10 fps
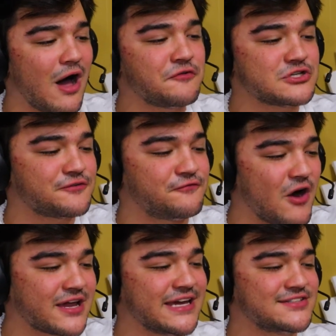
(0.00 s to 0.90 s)
Waffle just
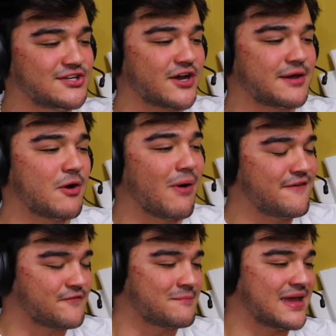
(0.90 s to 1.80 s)
fucking took him away
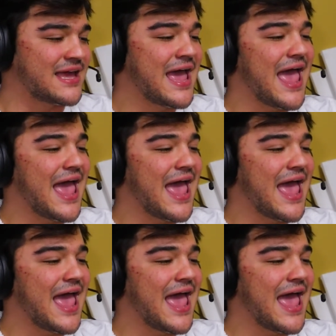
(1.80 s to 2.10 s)
from me.